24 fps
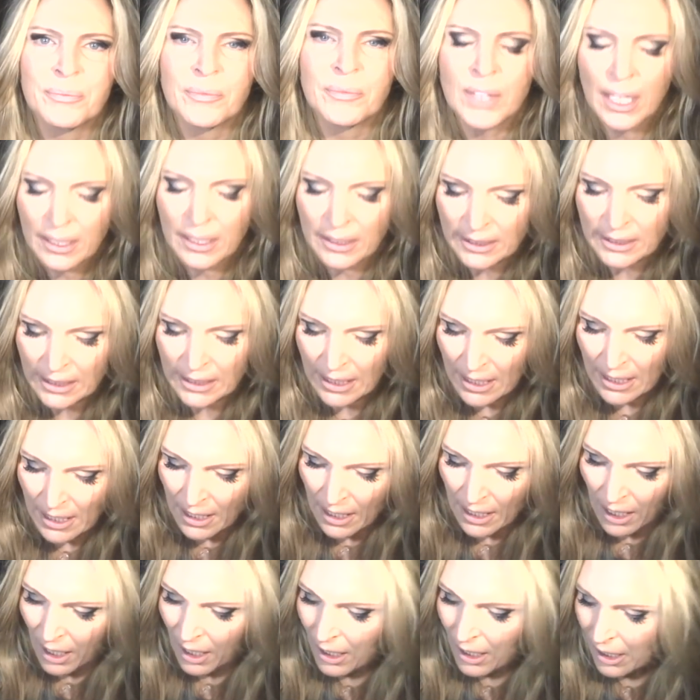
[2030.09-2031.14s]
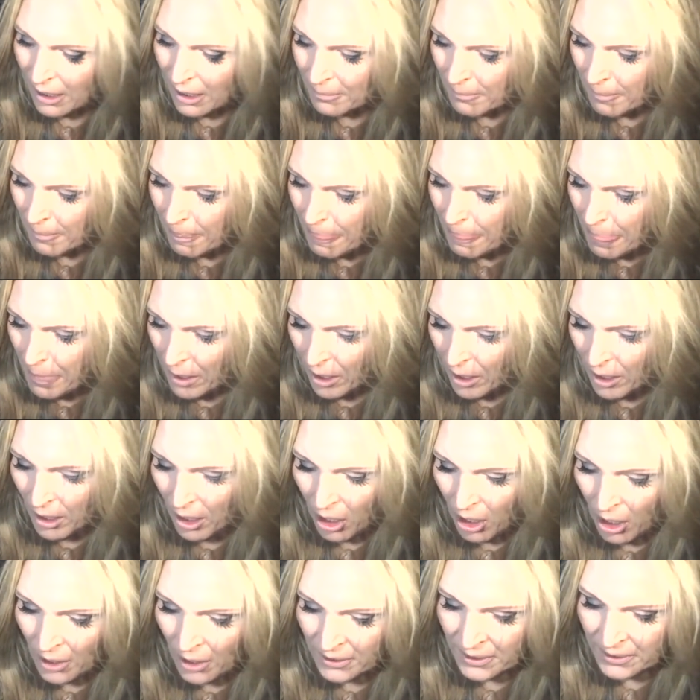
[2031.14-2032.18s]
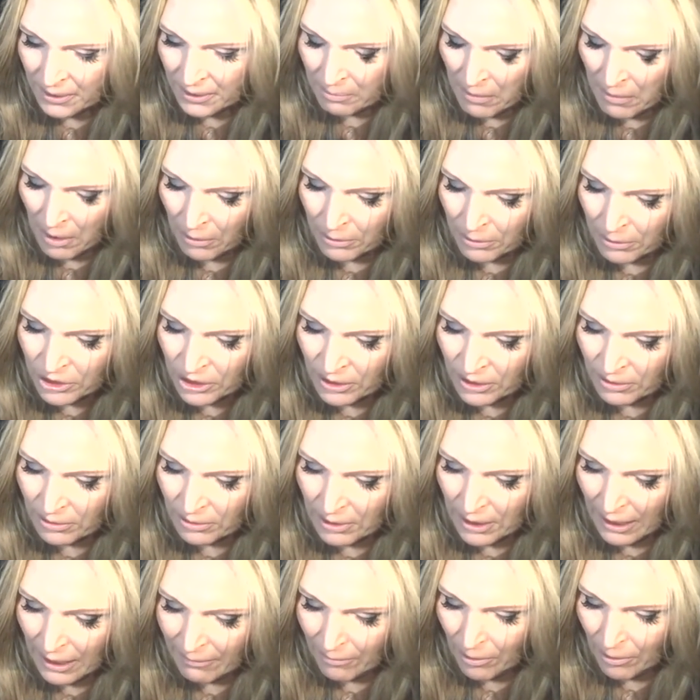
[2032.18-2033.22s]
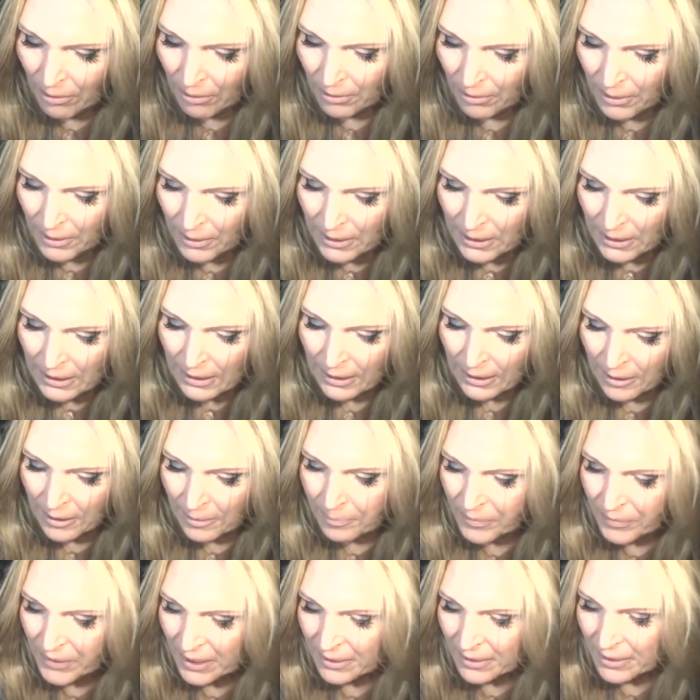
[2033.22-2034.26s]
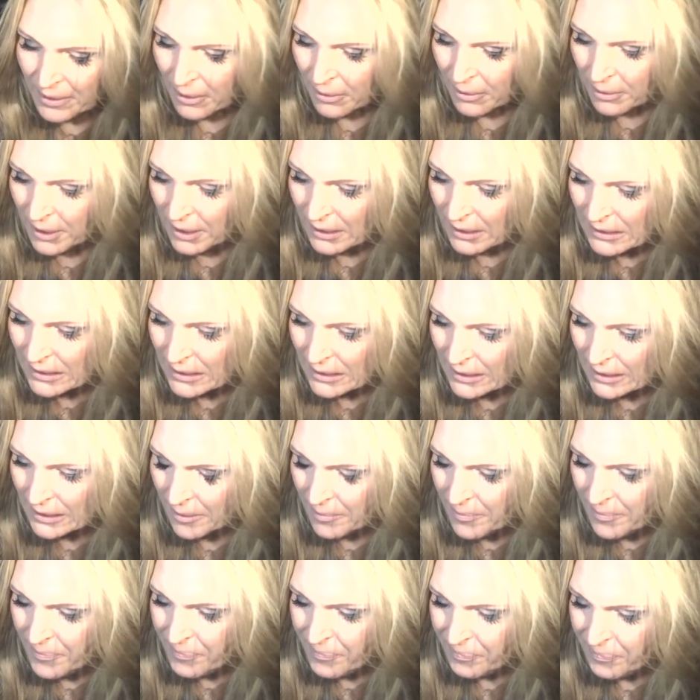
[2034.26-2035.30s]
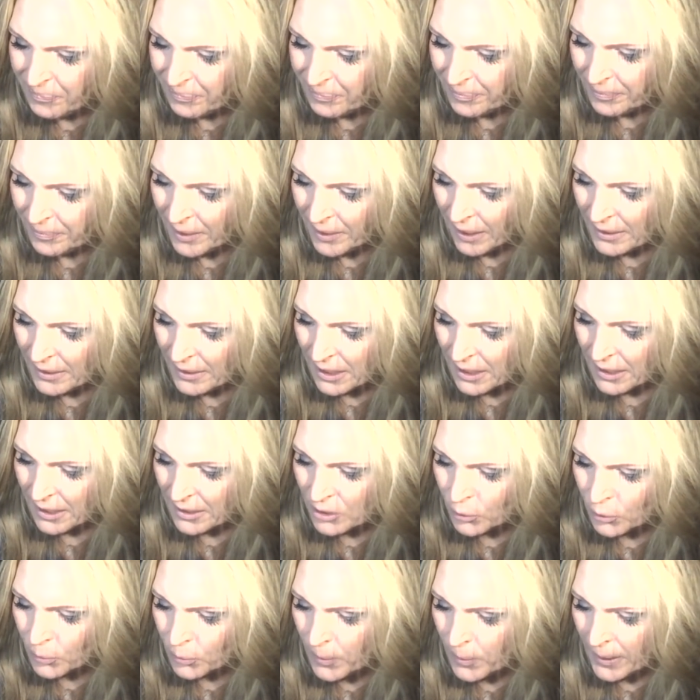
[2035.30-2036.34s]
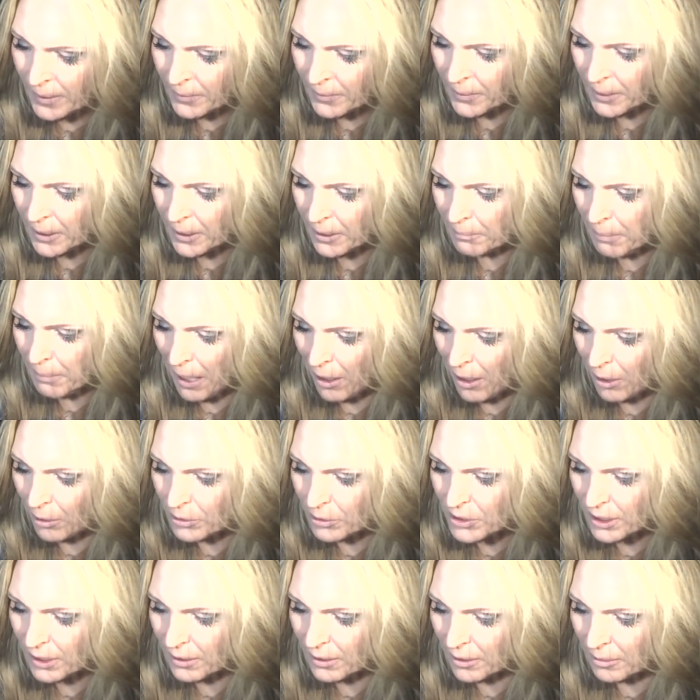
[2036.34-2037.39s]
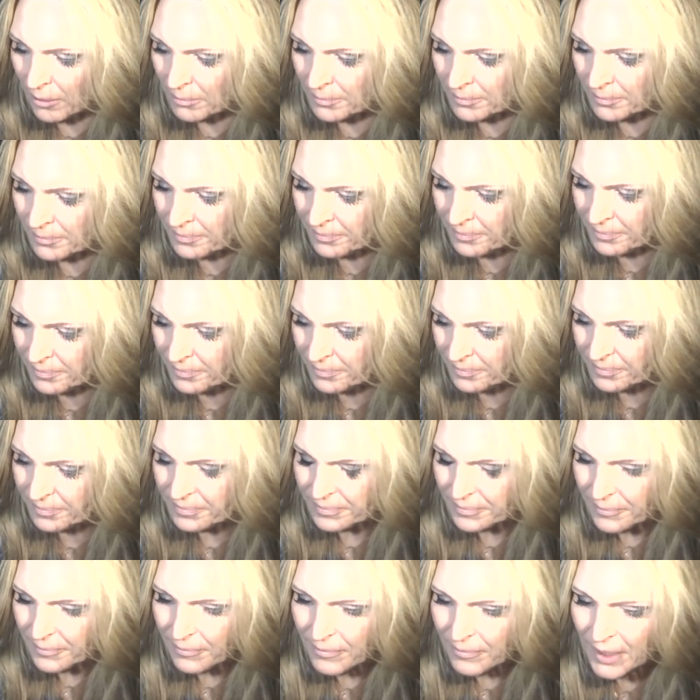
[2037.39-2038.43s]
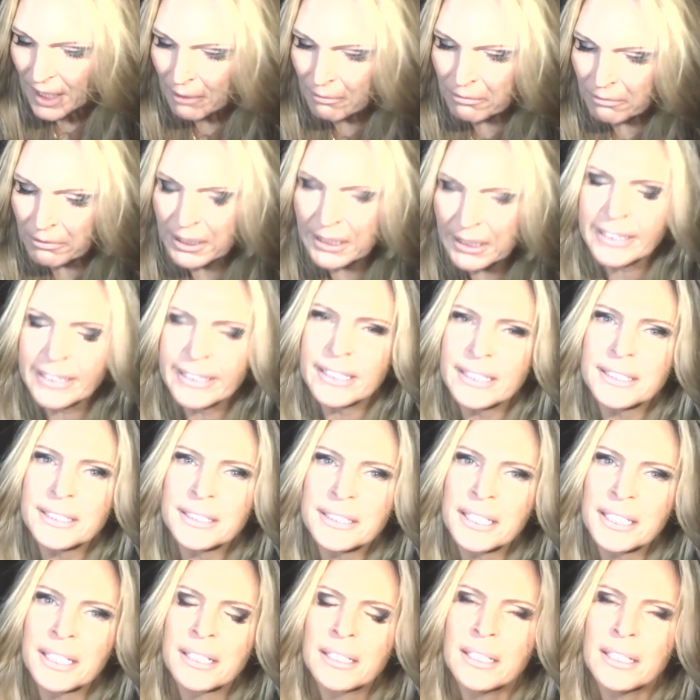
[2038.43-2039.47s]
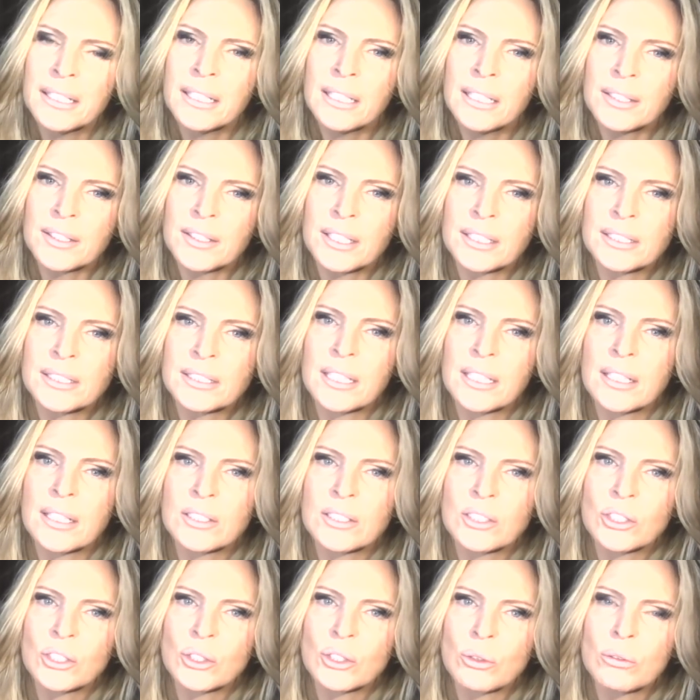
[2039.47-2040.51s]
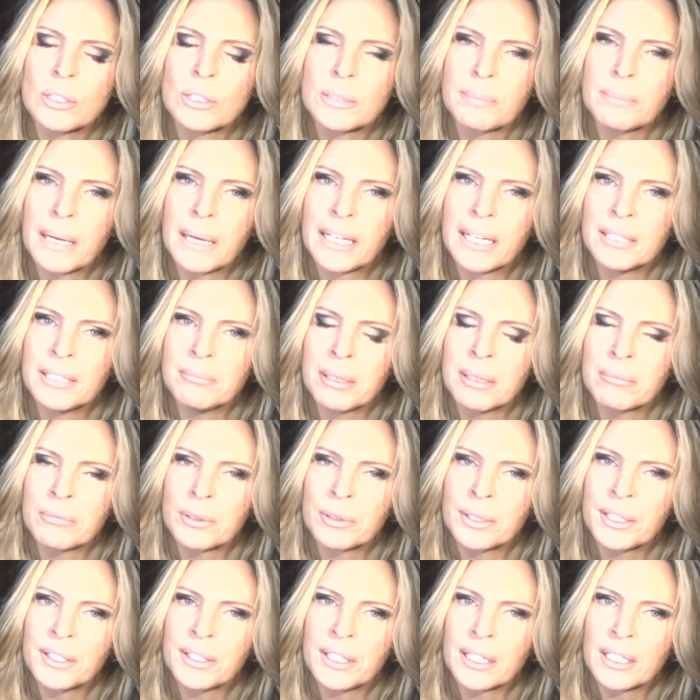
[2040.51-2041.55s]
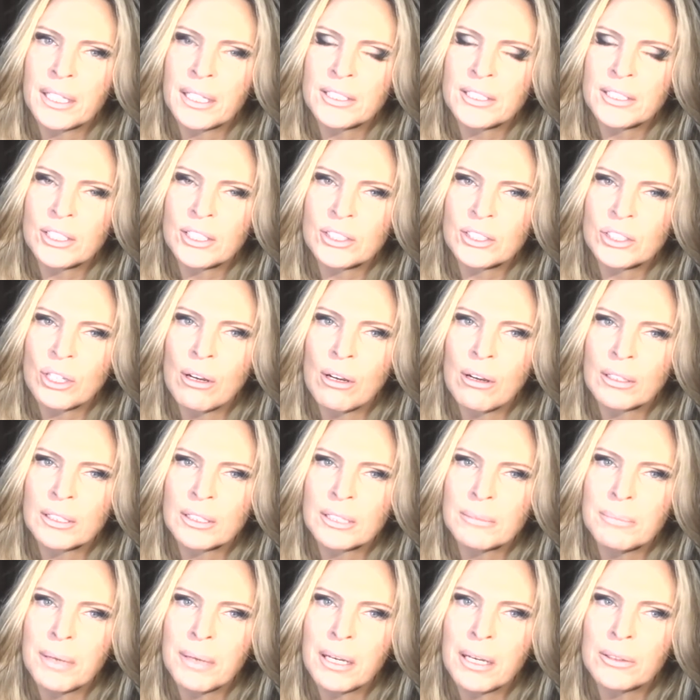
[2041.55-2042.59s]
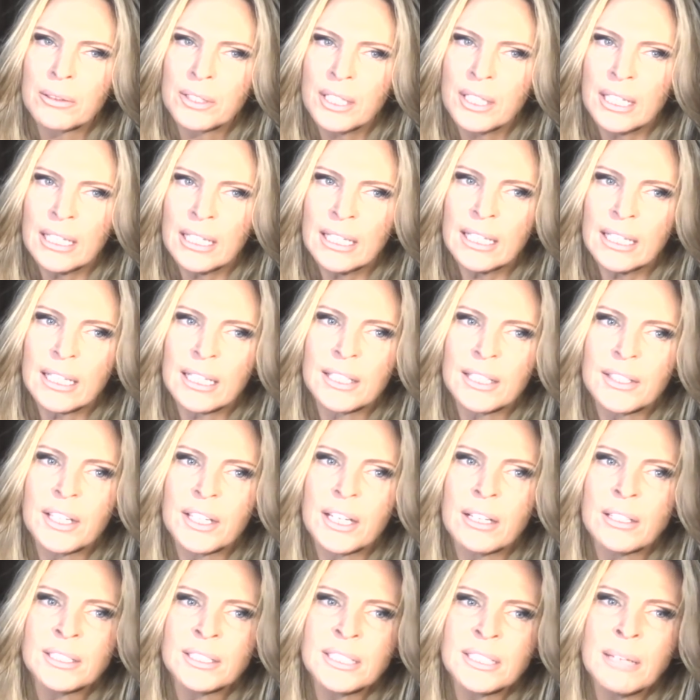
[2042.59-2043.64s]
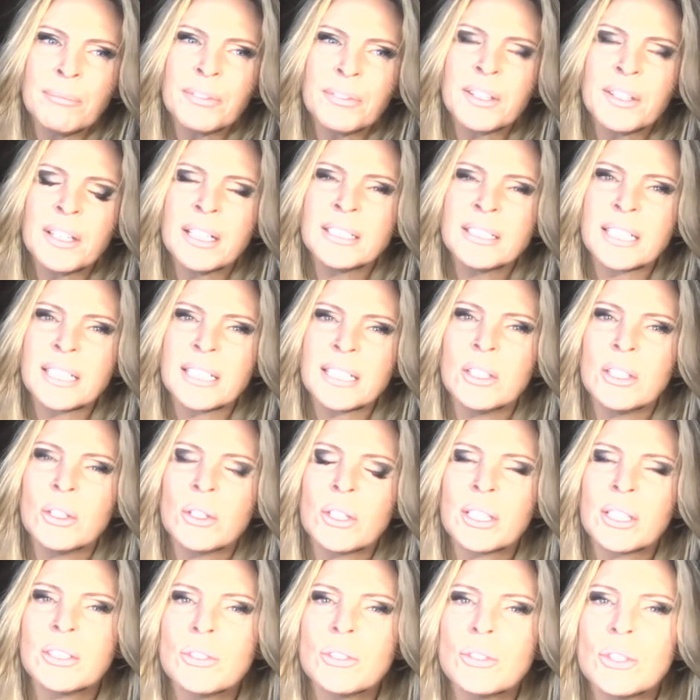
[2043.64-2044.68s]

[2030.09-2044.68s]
Yes. On an emotional level, you know, it's really about releasing this stored pain memory that I just talked about. There are some things that you can